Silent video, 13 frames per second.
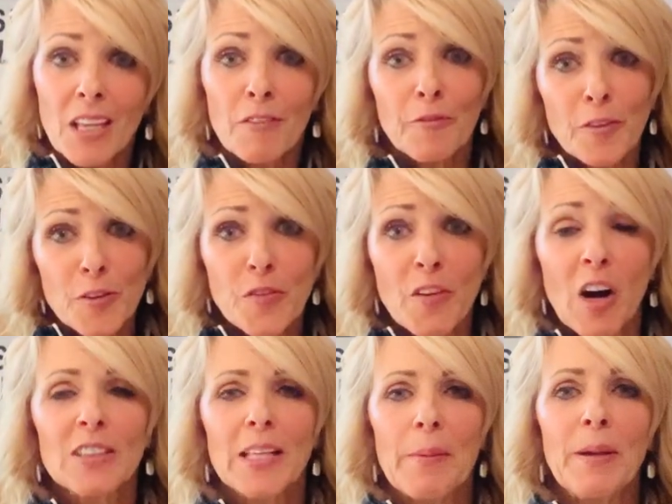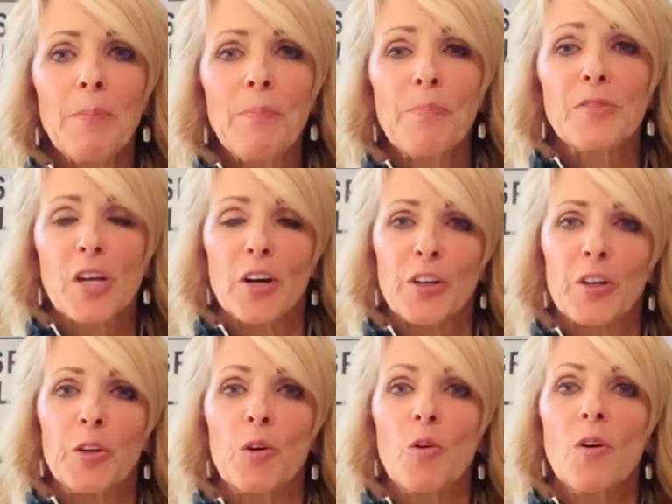First of all, let me tell
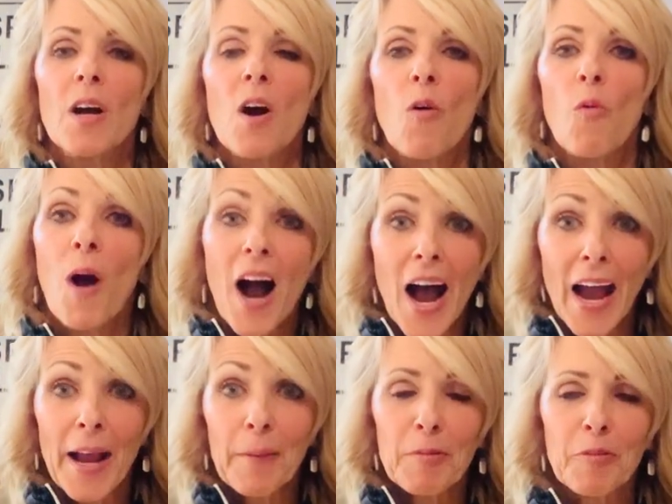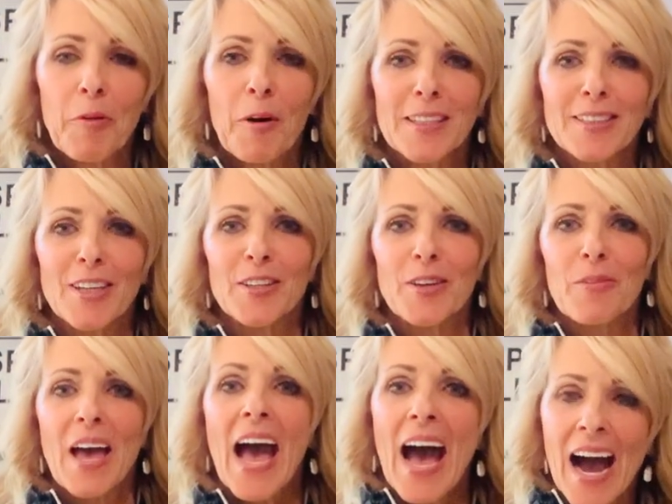you why before I tell you
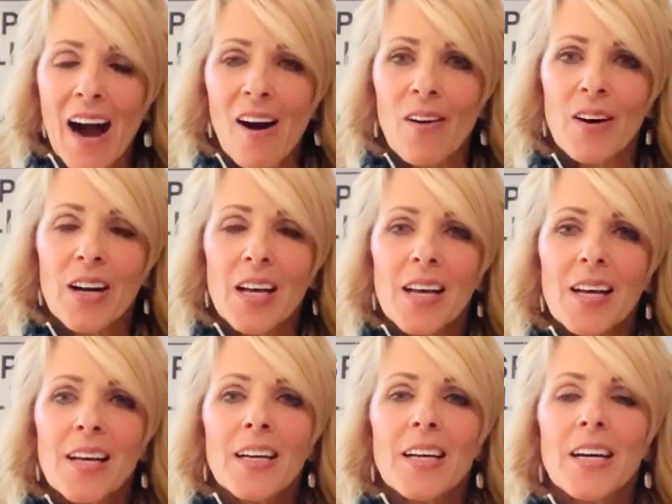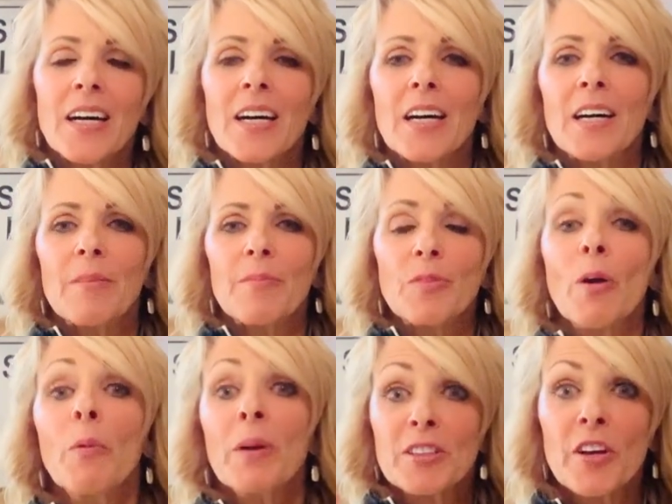the how. I
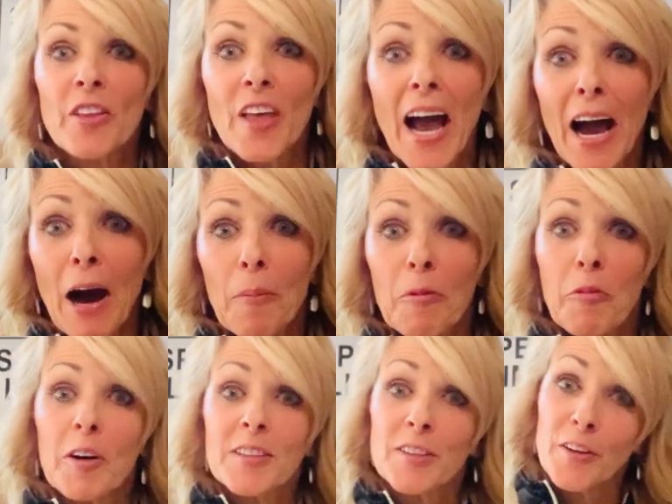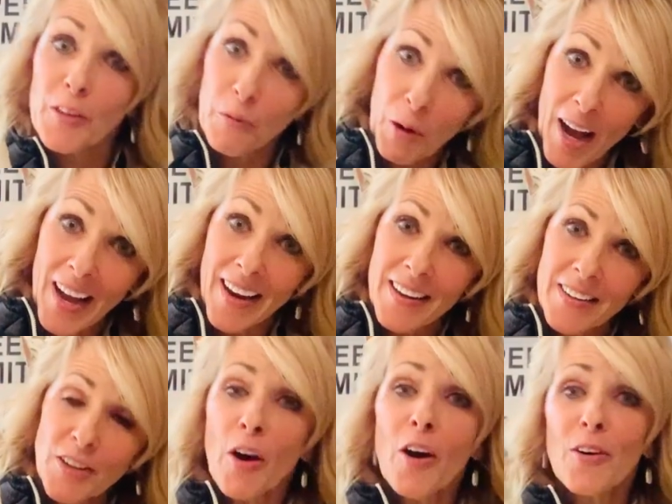want to tell you the how before I tell you the why.
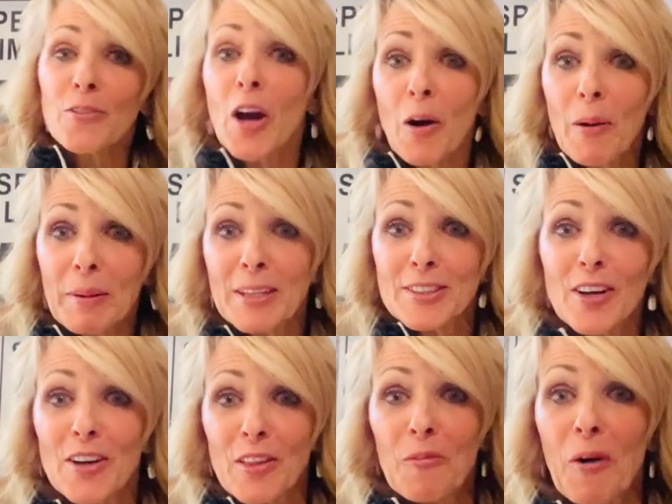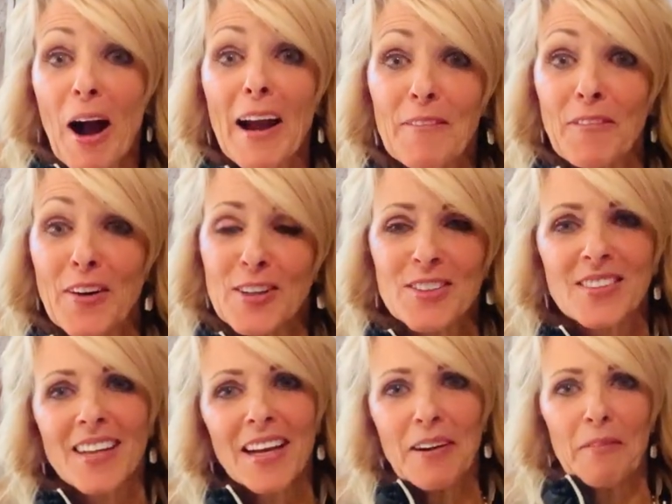No, I'm going to tell you the why
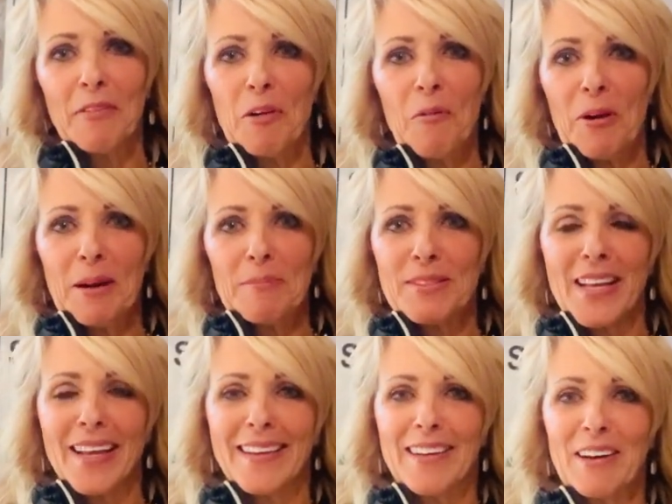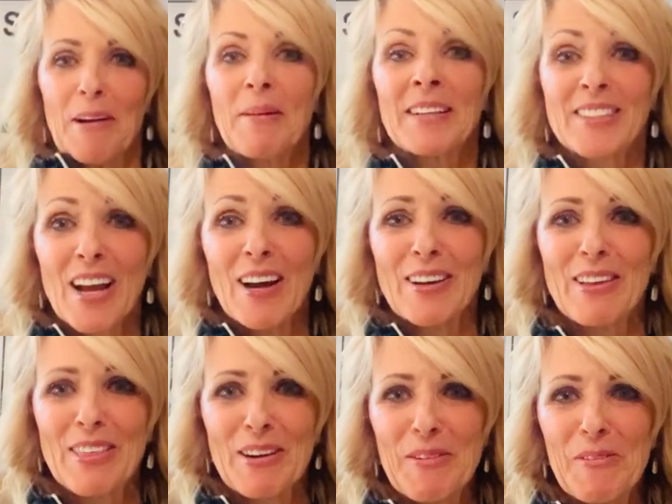first. I don't even know what I'm saying here. I'm going to tell
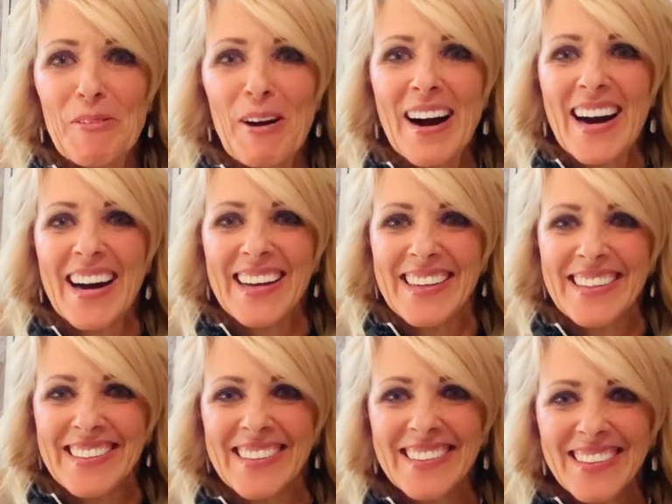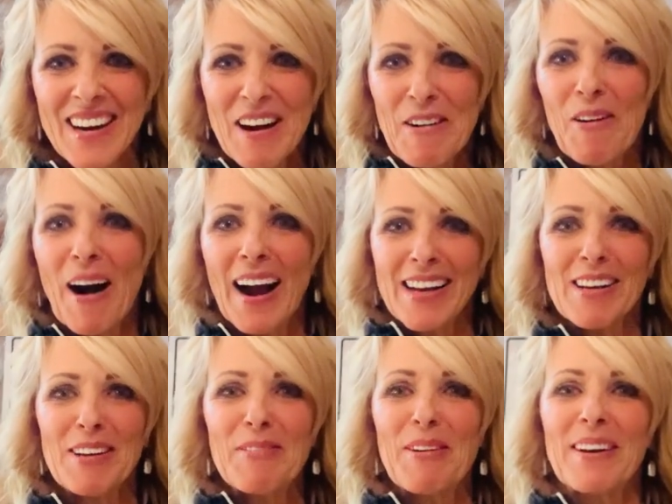you the why. Why do
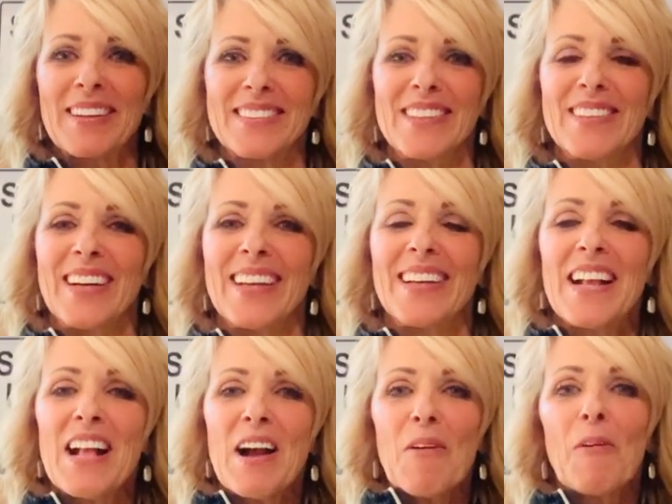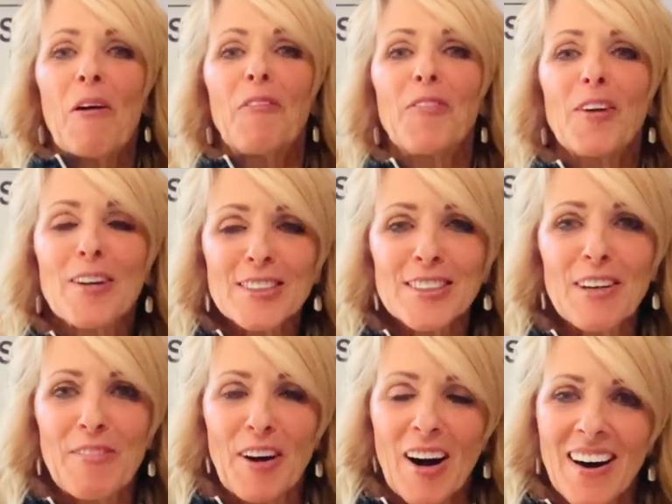you want to do it? Well, first
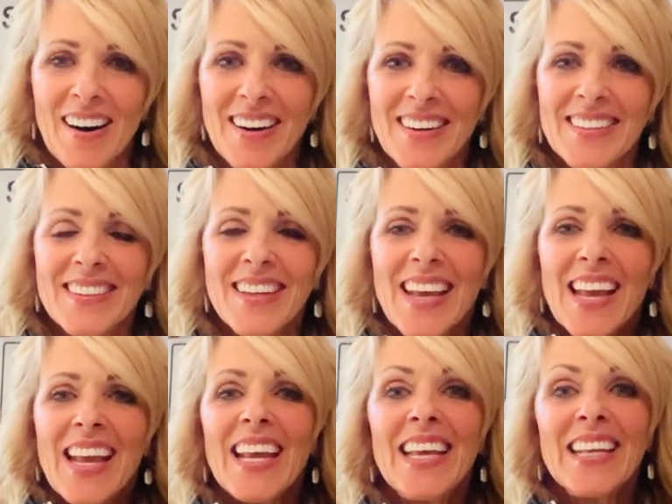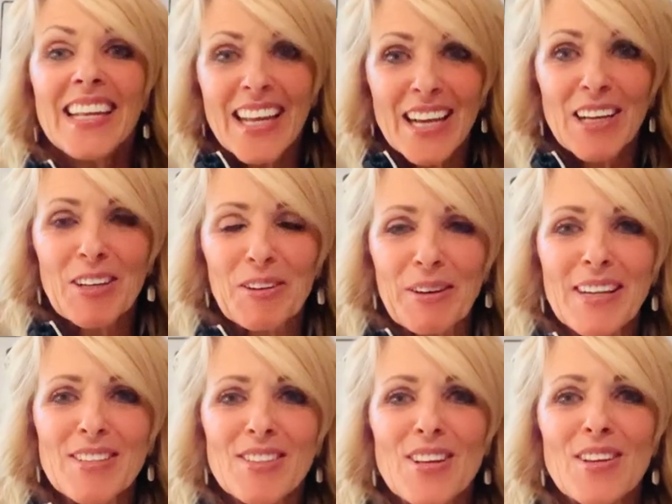of all, it
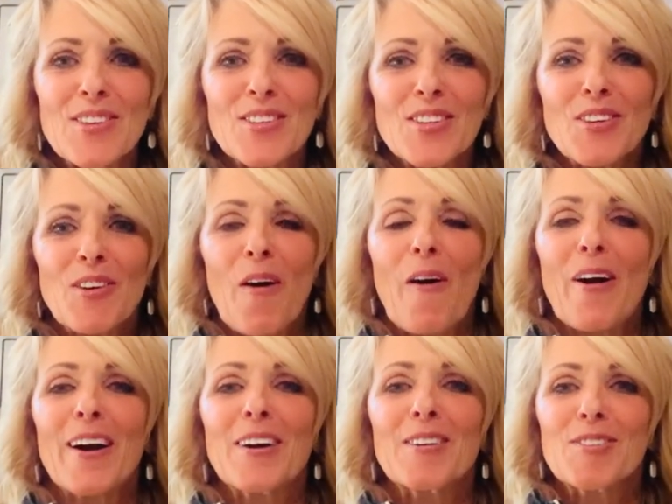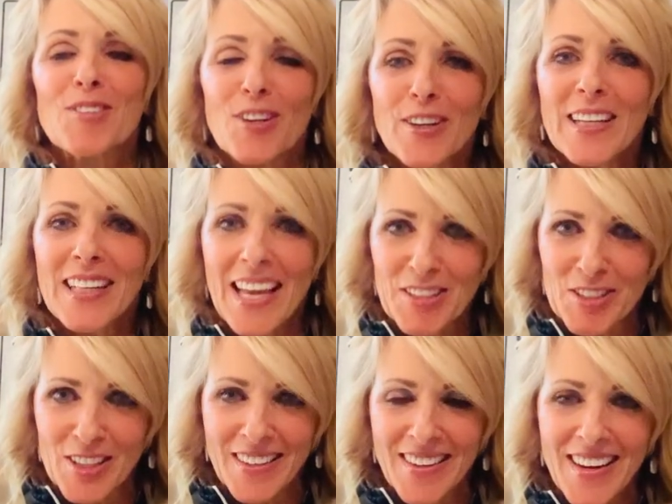increases your
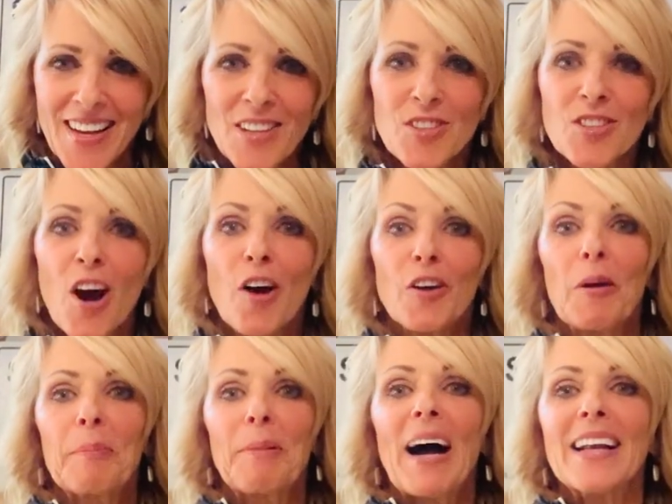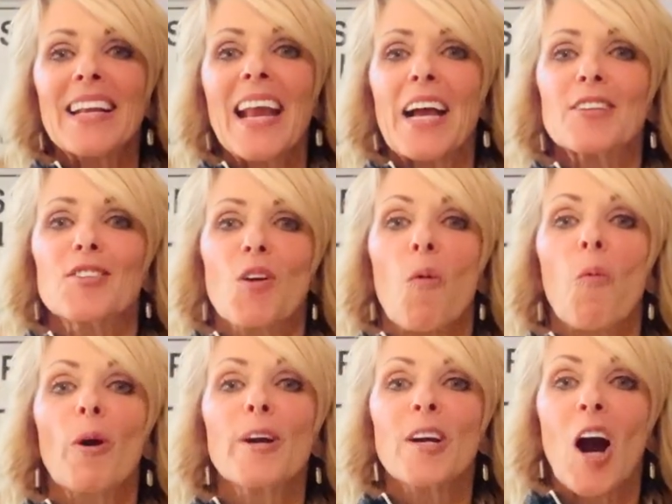circulation. So your body has to
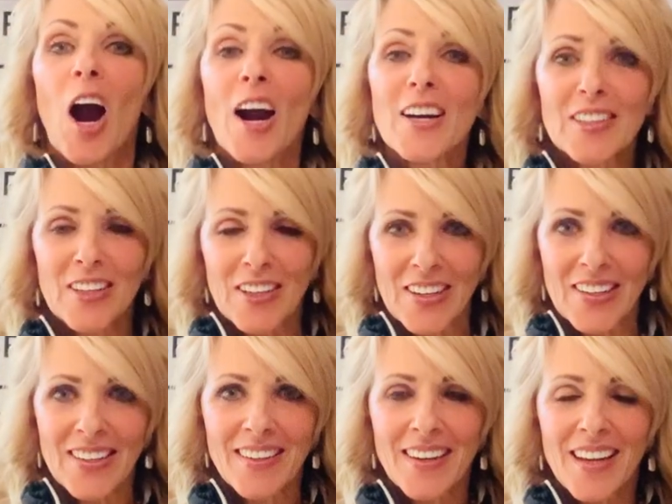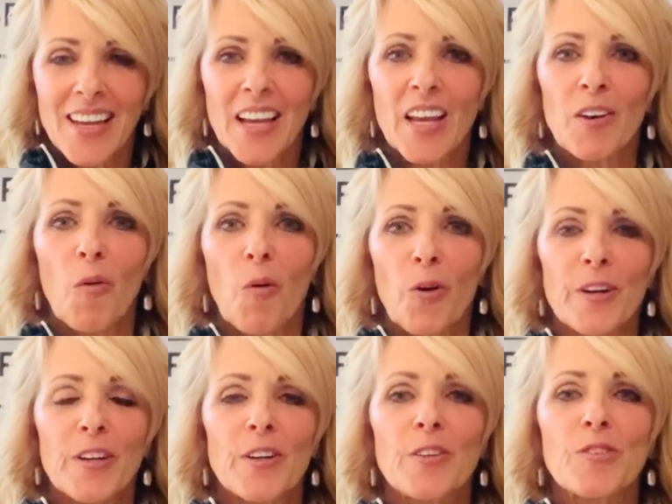work harder in
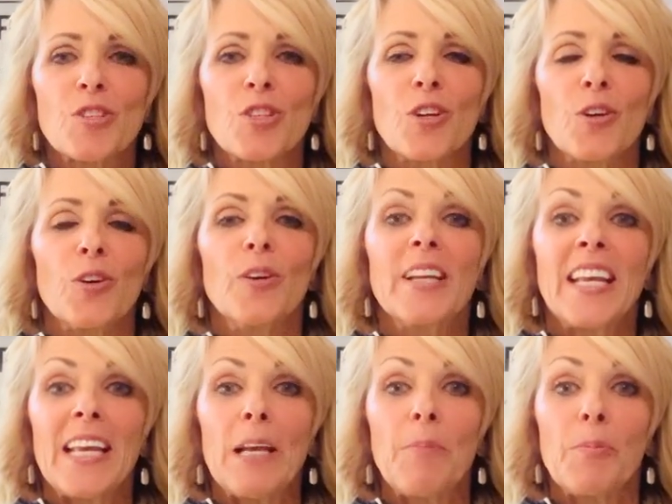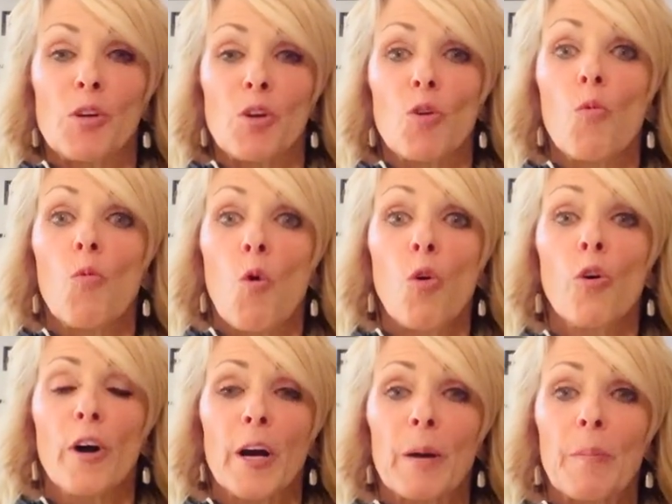order to keep you
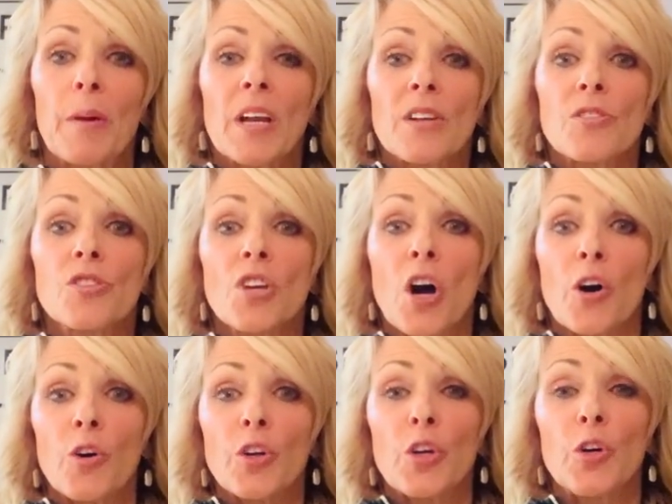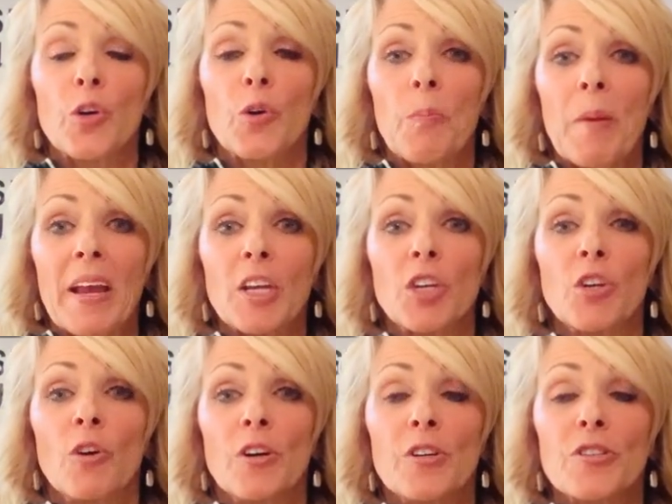warm, so you make your